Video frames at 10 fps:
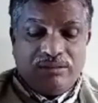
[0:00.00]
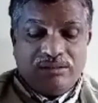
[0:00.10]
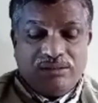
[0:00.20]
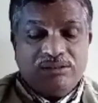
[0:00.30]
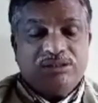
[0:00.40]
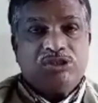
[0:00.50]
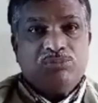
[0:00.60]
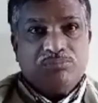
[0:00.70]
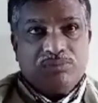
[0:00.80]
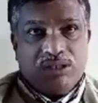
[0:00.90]
is
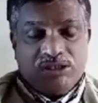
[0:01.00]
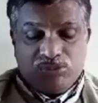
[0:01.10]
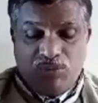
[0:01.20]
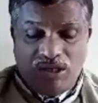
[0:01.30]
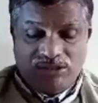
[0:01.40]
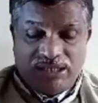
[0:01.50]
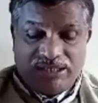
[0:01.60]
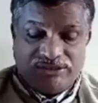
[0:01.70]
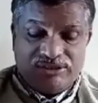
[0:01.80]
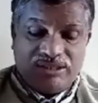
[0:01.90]
in a small
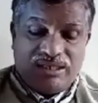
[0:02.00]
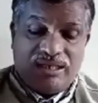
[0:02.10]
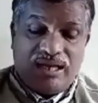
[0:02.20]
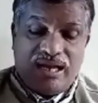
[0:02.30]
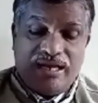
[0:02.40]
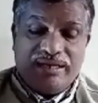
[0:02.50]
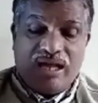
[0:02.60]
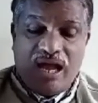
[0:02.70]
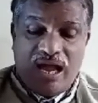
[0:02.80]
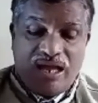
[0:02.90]
size and
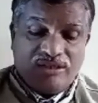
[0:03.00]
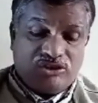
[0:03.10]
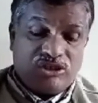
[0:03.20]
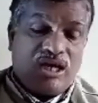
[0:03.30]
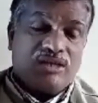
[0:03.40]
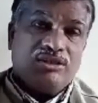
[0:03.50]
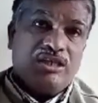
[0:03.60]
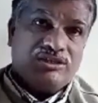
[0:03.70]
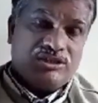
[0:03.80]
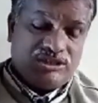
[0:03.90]
high charge
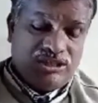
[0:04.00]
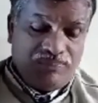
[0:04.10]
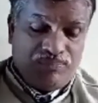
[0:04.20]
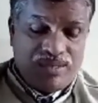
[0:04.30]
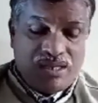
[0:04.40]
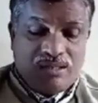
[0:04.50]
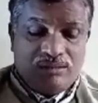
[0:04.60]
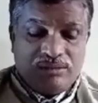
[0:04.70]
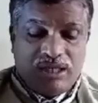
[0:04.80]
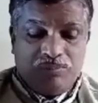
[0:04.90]
density.
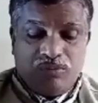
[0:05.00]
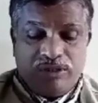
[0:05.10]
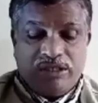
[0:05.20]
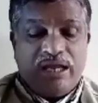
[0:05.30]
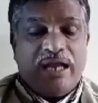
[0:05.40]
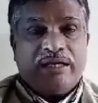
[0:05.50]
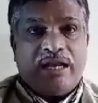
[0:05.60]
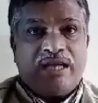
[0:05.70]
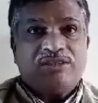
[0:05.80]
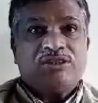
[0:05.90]
Therefore, it
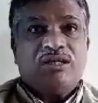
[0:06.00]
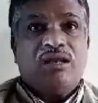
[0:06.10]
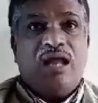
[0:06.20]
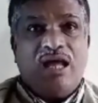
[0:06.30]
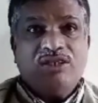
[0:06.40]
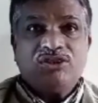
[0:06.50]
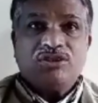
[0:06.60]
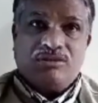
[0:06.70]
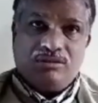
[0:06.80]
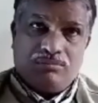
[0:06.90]
attracts a large
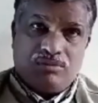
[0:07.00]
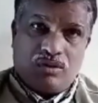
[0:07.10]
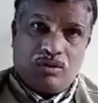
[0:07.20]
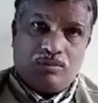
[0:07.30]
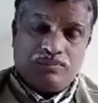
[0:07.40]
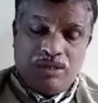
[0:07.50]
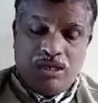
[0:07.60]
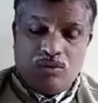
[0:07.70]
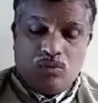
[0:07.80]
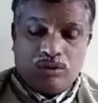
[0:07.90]
number of
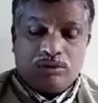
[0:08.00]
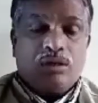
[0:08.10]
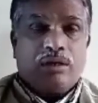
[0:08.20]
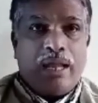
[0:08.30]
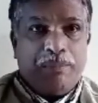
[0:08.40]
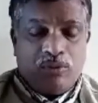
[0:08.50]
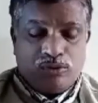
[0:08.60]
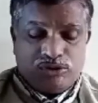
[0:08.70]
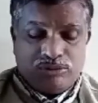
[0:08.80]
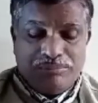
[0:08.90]
water
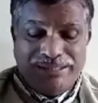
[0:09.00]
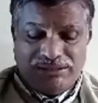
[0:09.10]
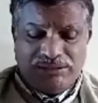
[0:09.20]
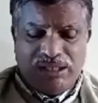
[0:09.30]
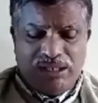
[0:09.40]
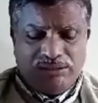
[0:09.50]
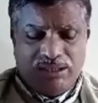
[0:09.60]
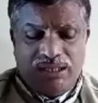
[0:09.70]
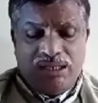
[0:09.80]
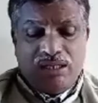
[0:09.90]
dipoles. Means there is
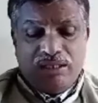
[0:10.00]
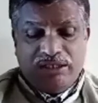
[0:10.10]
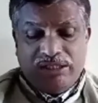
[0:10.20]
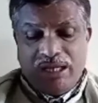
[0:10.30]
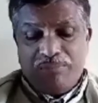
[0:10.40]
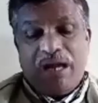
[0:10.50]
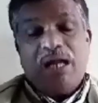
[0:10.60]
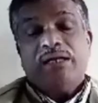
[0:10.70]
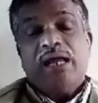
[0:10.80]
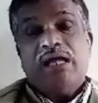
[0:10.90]
a lithium
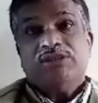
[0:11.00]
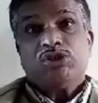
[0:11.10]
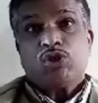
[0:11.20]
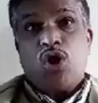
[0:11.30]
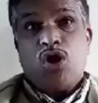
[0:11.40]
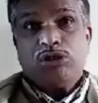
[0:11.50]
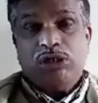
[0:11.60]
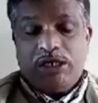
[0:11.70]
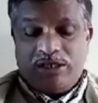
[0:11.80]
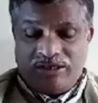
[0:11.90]
ion has a strong
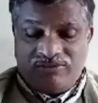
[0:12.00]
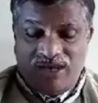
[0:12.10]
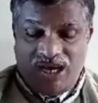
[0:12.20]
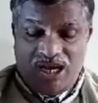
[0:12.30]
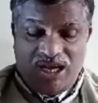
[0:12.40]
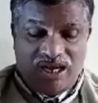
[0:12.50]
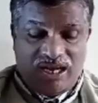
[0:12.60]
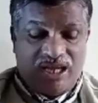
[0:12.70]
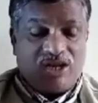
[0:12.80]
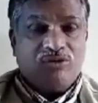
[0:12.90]
electric field
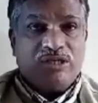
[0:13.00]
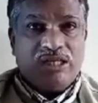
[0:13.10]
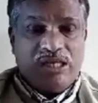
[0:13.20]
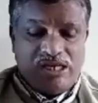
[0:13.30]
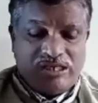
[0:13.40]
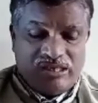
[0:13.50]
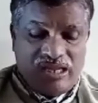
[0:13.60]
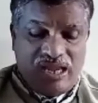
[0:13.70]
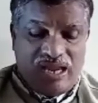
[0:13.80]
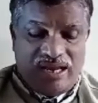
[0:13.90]
around it,
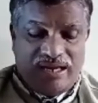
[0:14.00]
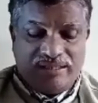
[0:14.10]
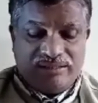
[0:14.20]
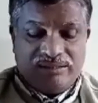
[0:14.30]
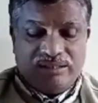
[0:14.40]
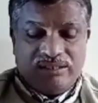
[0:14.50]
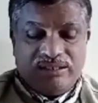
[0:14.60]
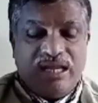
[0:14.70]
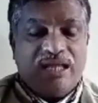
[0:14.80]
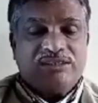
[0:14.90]
and it
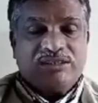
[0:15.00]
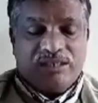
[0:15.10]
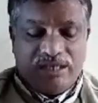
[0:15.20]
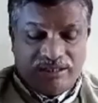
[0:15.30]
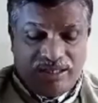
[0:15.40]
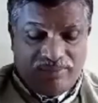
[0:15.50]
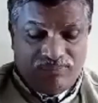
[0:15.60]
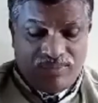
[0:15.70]
has a greater